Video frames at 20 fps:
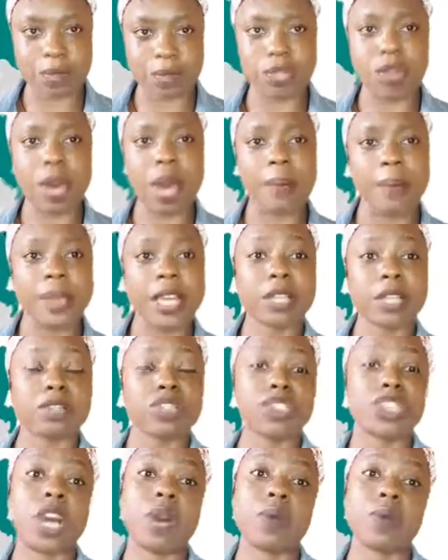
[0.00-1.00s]
So I'm here to
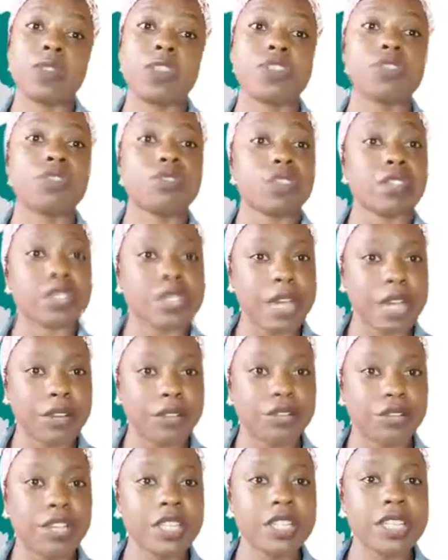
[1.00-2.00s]
share with you those
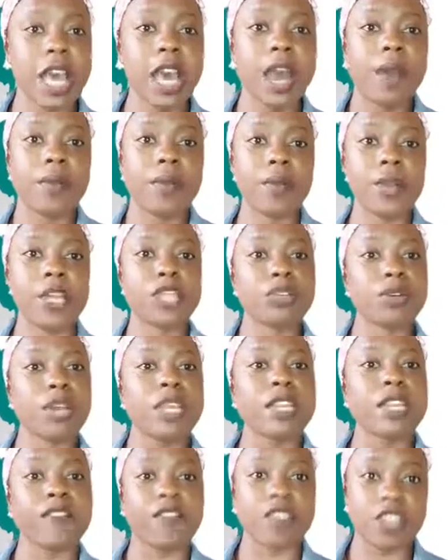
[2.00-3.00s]
countries. We're going to go
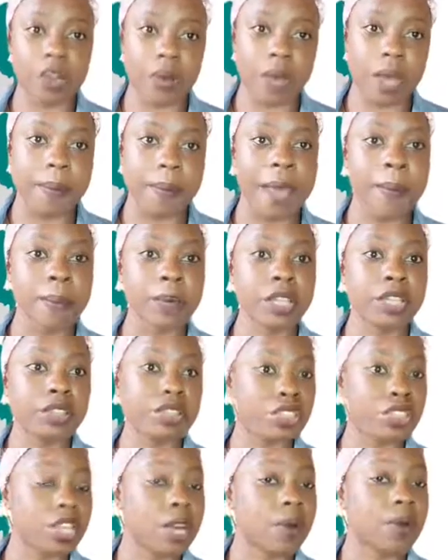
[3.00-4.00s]
in a video whereby I'm going
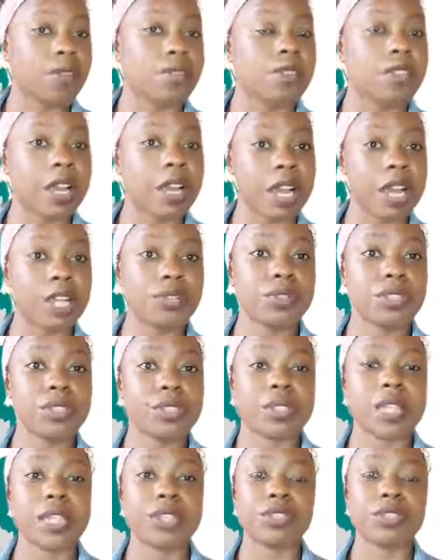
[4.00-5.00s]
to share with you the countries
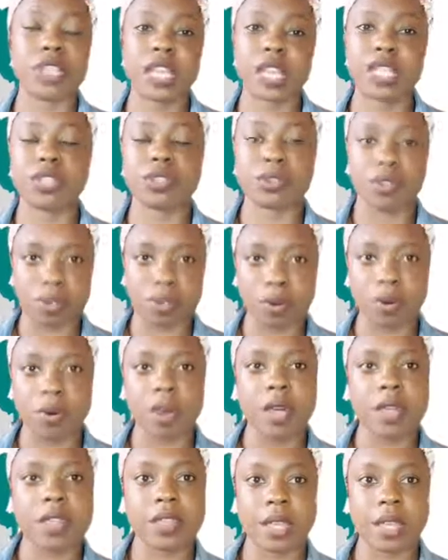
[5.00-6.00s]
so that you get to know
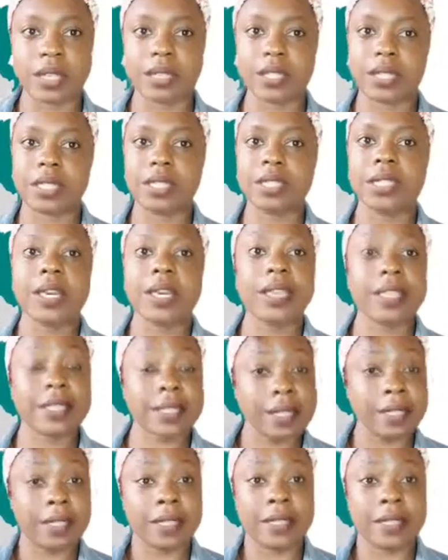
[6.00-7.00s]
that
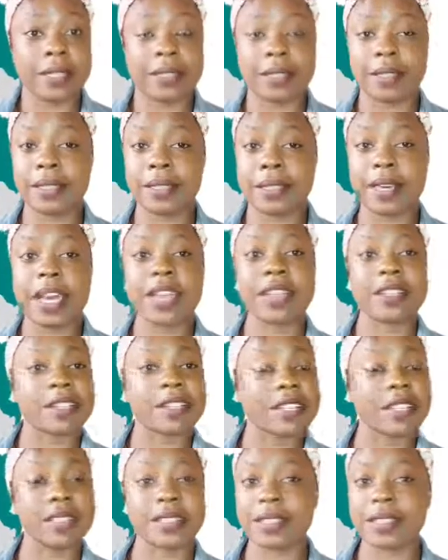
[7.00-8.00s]
ensejeziri and
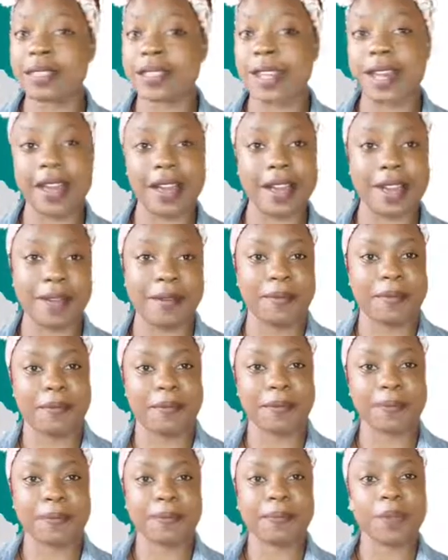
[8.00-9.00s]
tezisaga.
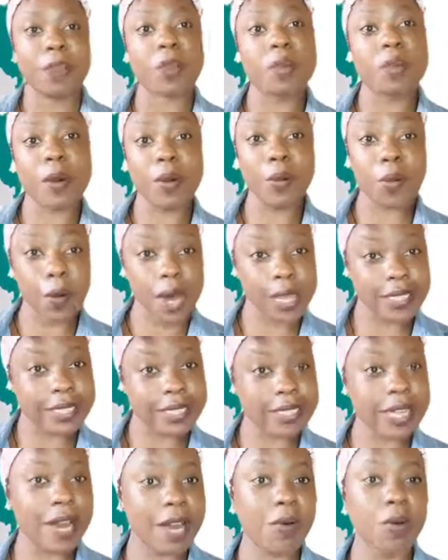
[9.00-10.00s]
Weba
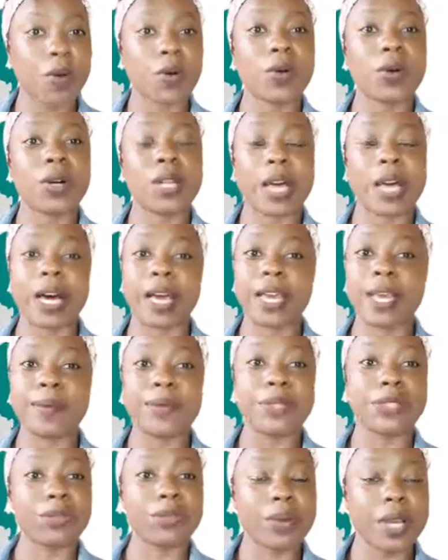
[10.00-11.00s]
kuatira ngokola
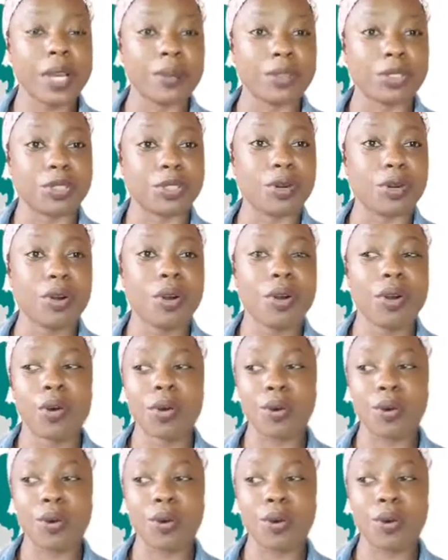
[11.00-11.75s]
ebintu webityo.